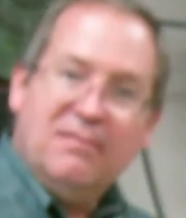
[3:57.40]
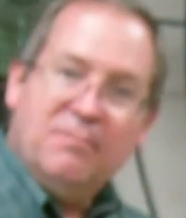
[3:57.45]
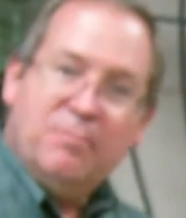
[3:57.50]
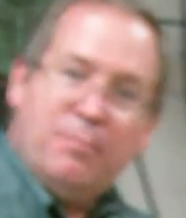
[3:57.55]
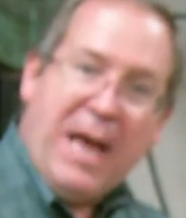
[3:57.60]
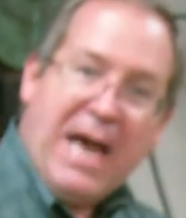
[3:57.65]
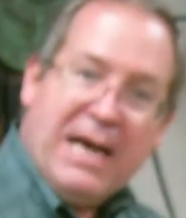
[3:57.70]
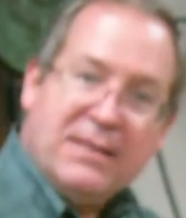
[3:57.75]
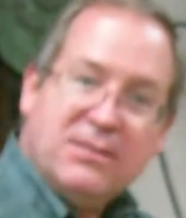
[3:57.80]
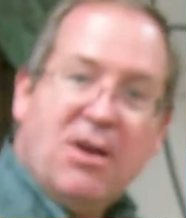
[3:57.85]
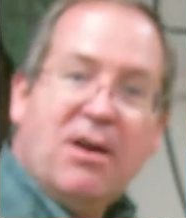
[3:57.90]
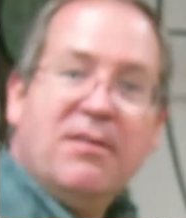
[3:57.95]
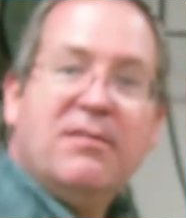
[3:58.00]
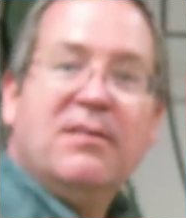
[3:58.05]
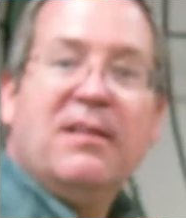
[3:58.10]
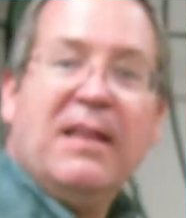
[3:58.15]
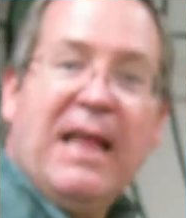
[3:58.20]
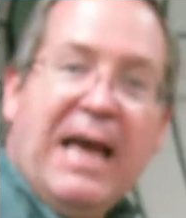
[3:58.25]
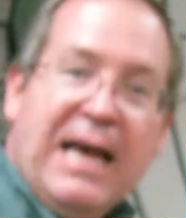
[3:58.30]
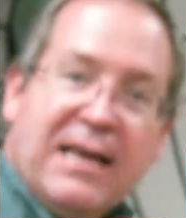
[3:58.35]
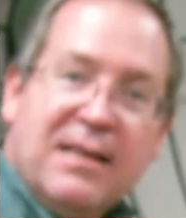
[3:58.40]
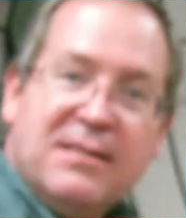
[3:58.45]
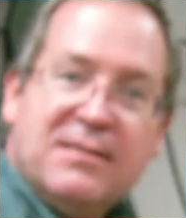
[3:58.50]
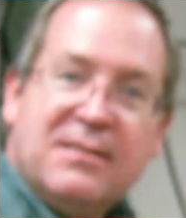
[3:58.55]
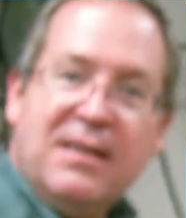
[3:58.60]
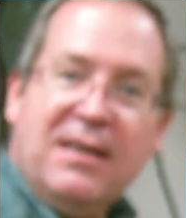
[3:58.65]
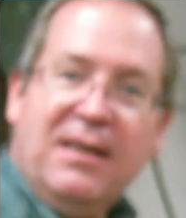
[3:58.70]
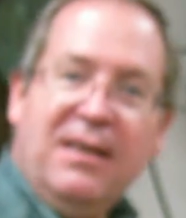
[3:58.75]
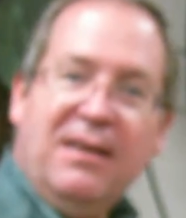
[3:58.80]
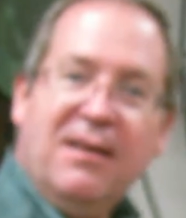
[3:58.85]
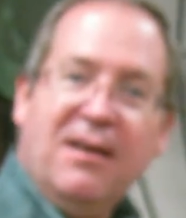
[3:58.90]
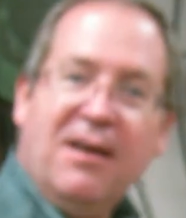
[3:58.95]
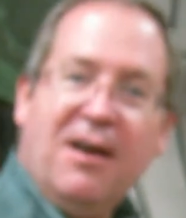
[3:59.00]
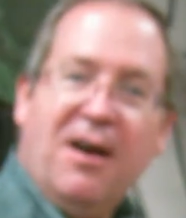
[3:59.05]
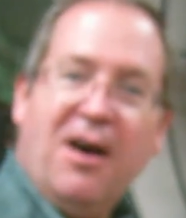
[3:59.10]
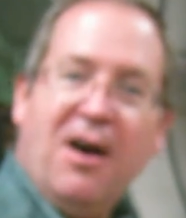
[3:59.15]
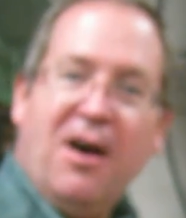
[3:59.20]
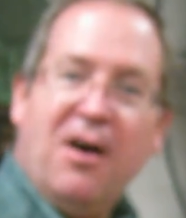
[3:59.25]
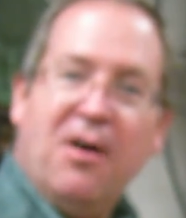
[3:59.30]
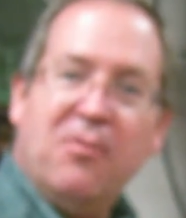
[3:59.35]
pass on the legacy
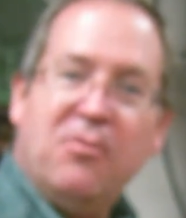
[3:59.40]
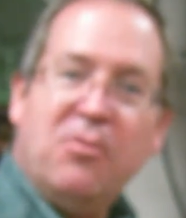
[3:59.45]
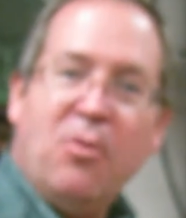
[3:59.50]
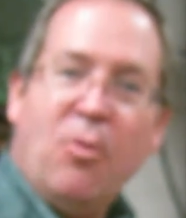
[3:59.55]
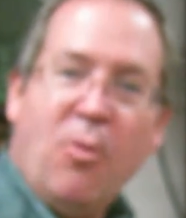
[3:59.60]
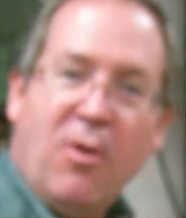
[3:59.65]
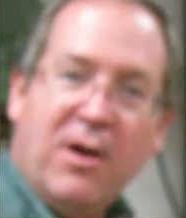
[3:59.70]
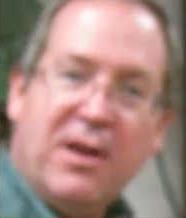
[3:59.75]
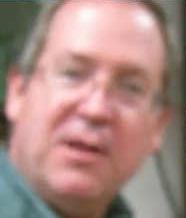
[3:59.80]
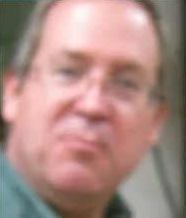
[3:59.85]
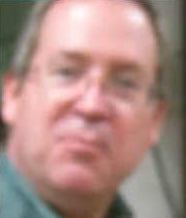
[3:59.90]
of what it